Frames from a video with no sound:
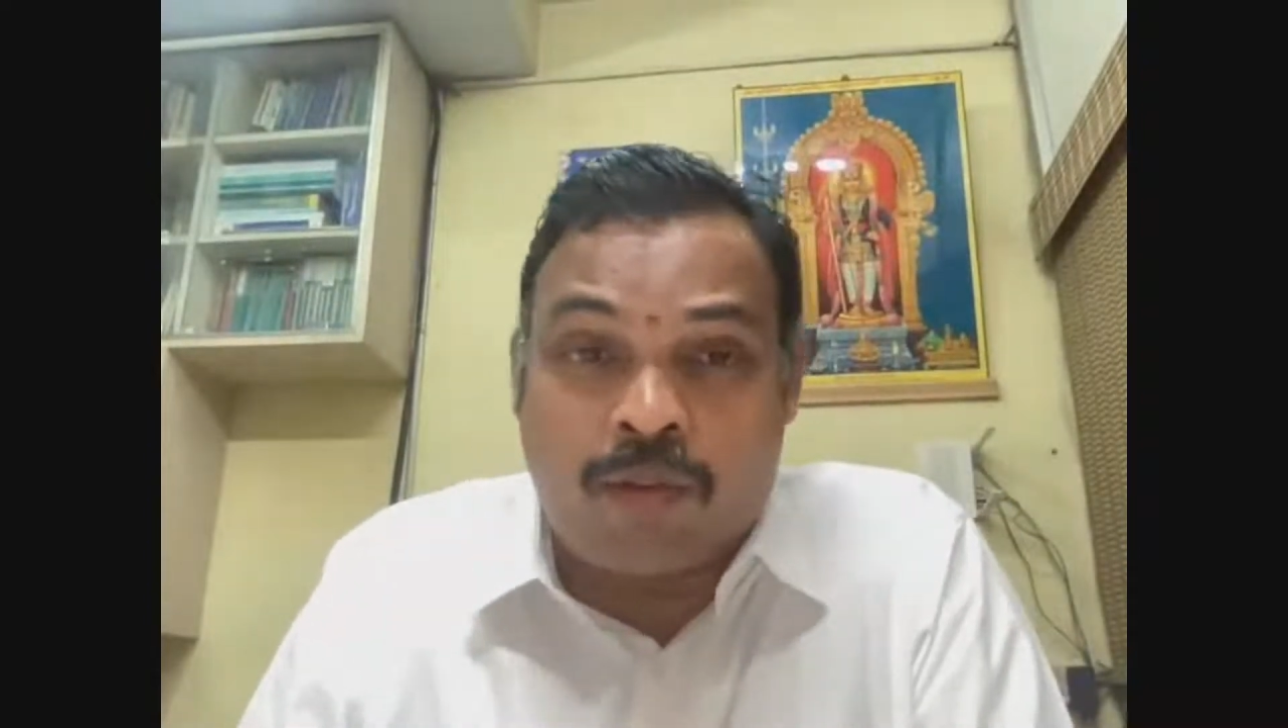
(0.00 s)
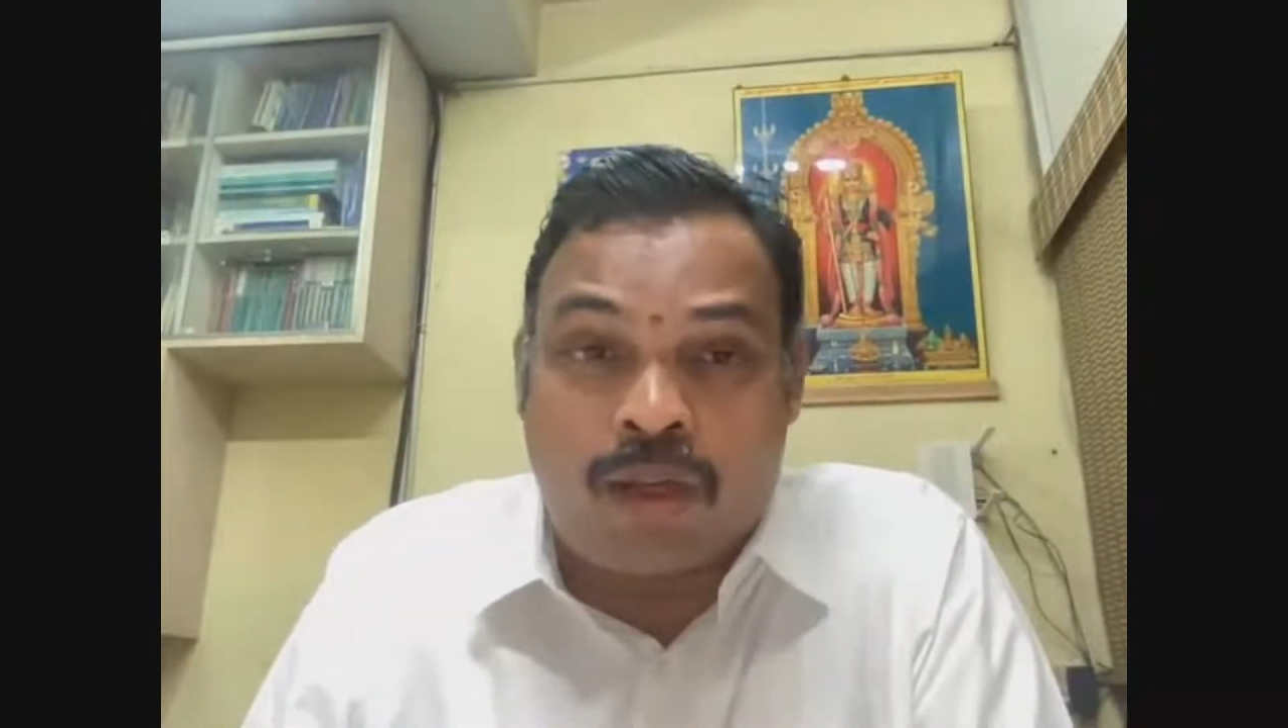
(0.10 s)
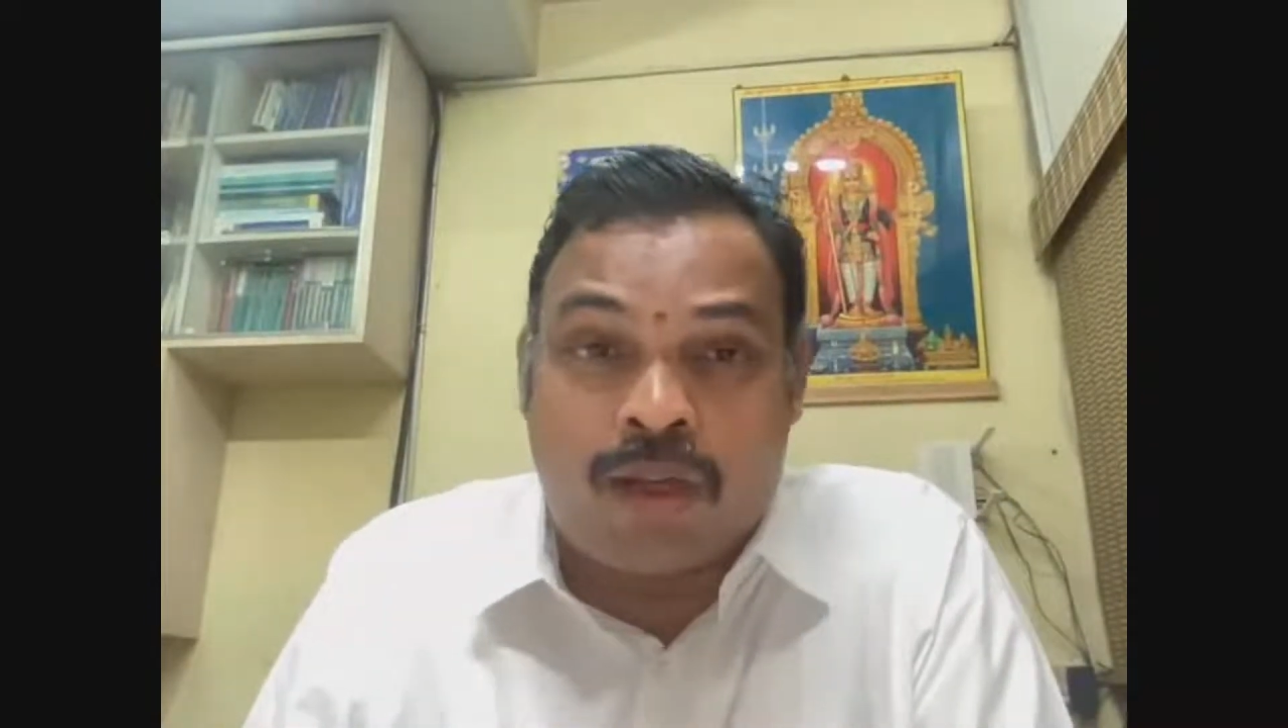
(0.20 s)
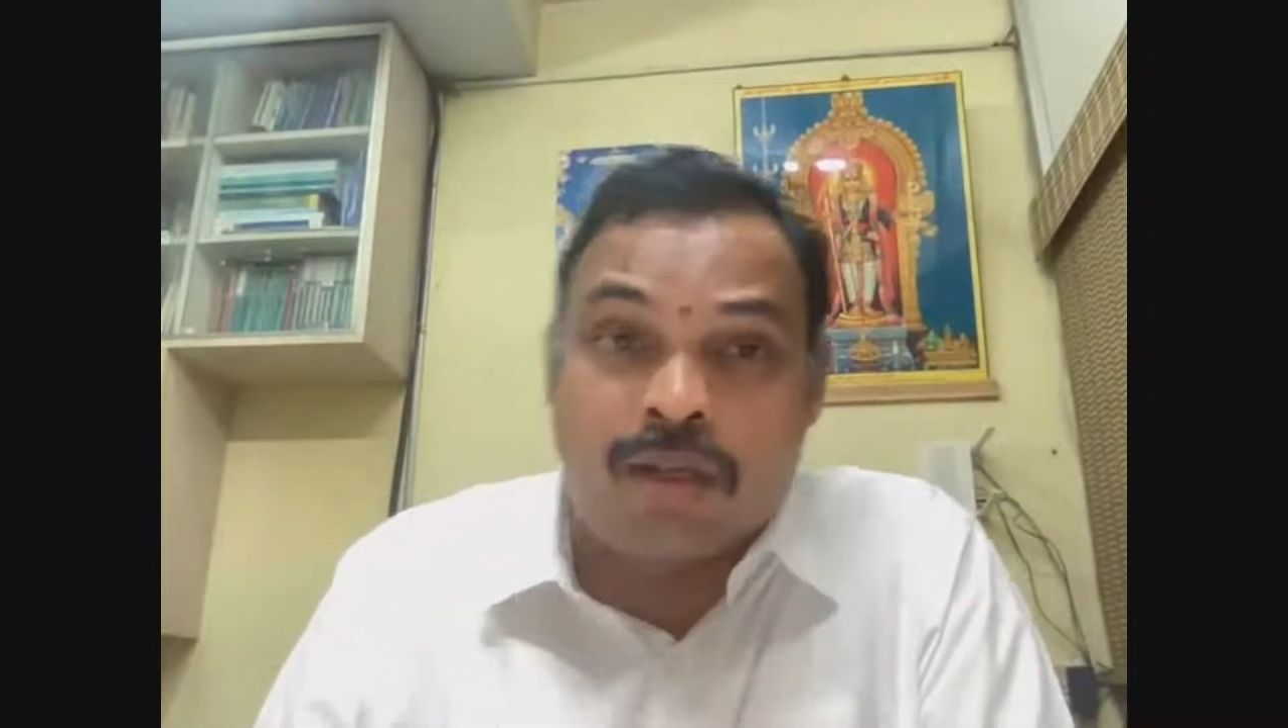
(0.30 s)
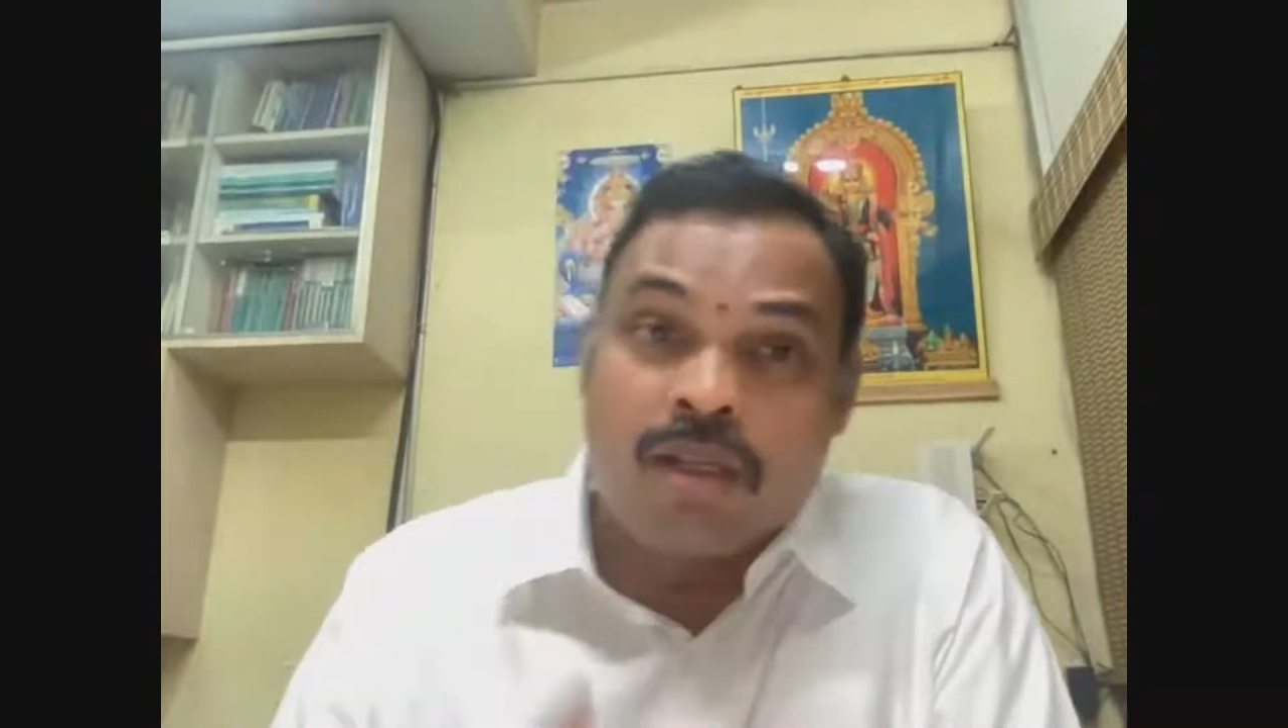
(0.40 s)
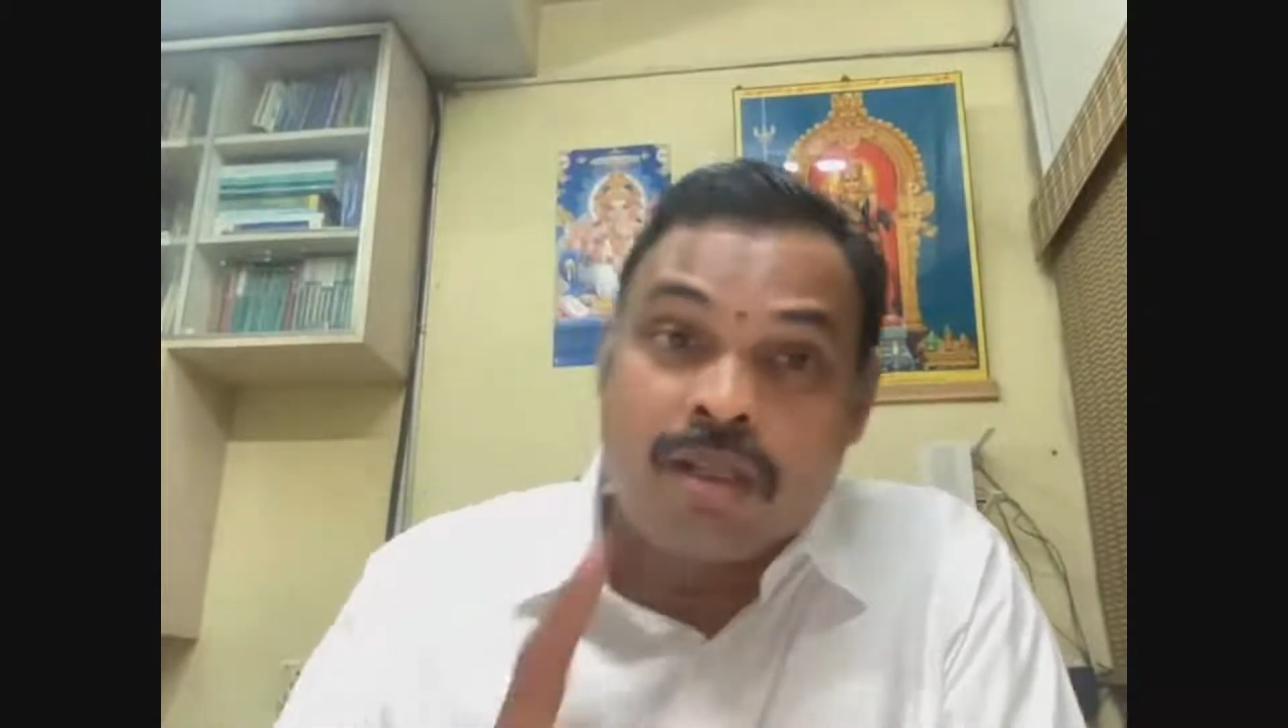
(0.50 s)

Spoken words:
for